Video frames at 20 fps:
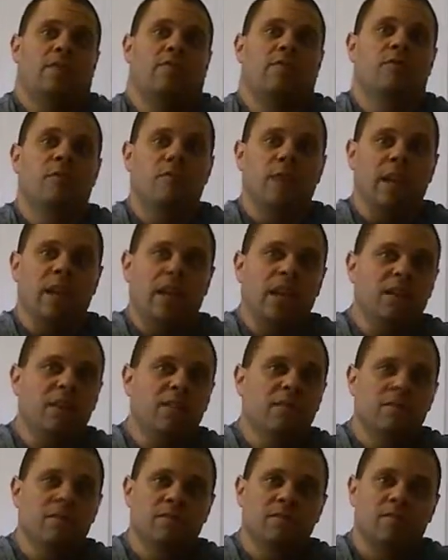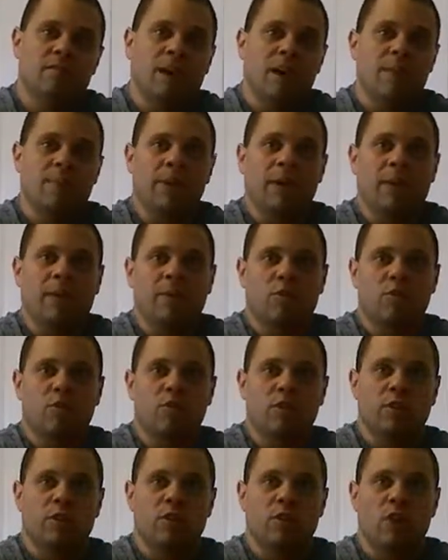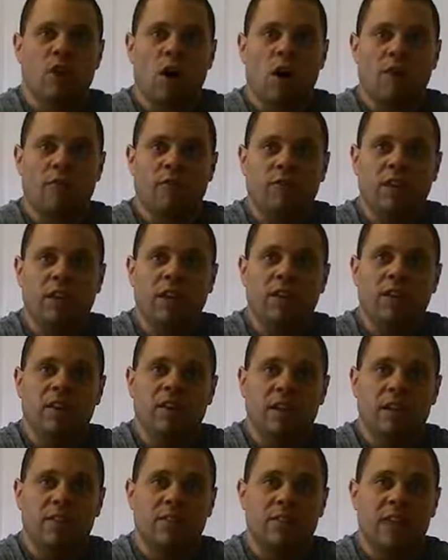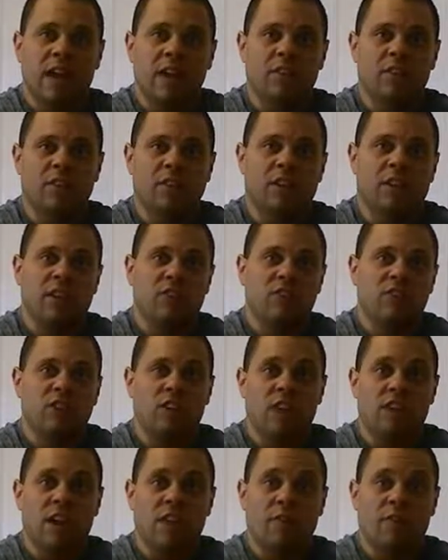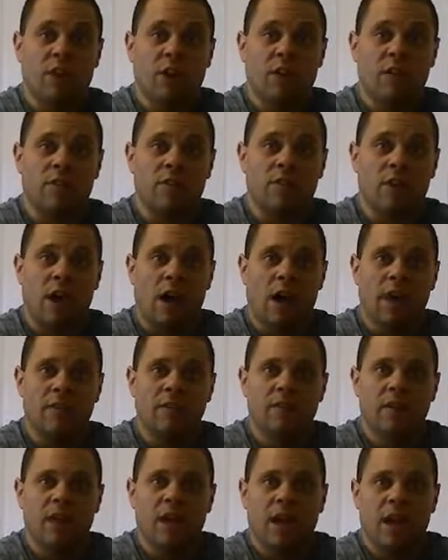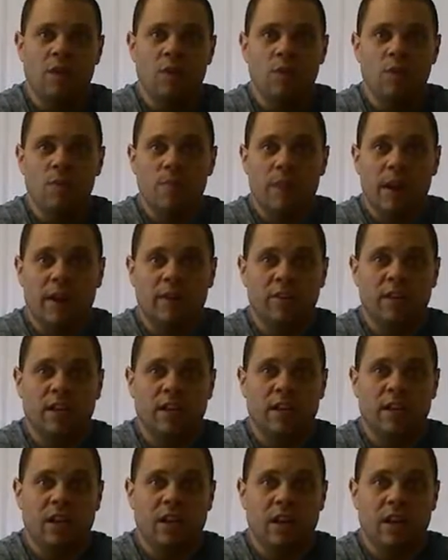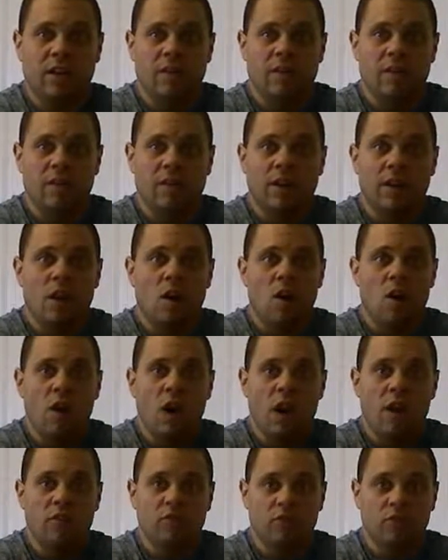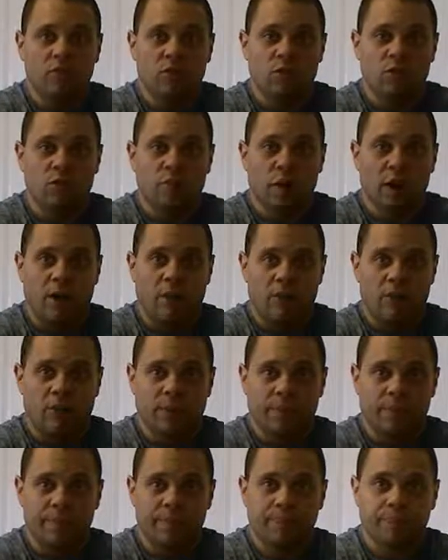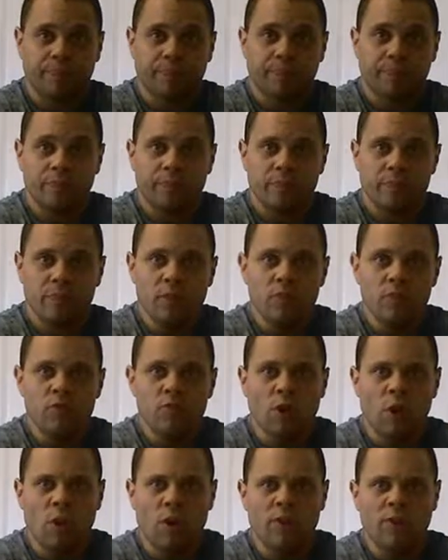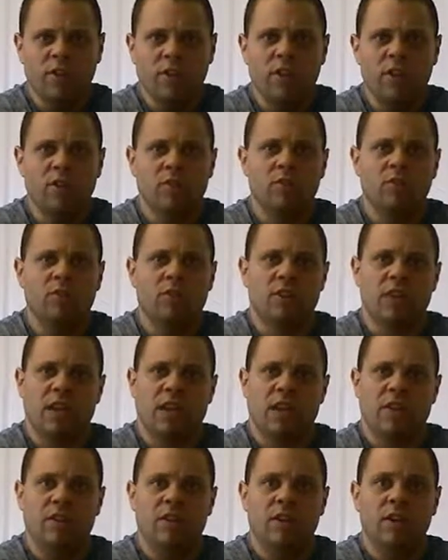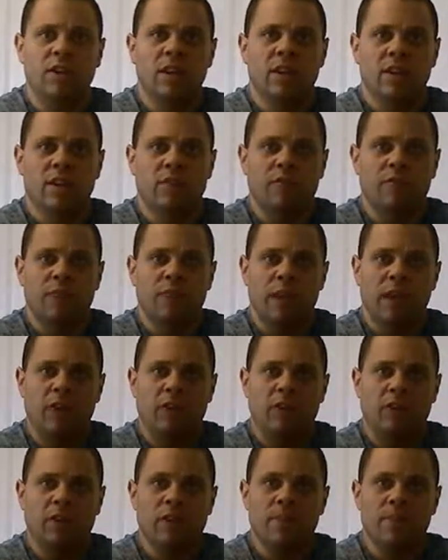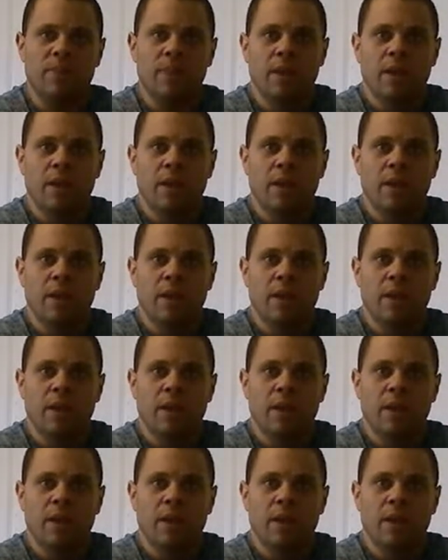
For me, not being able to drink your coffee, that's an escalation to DEFCON 5, and we better take care of it as soon as possible. So I want you to use today's information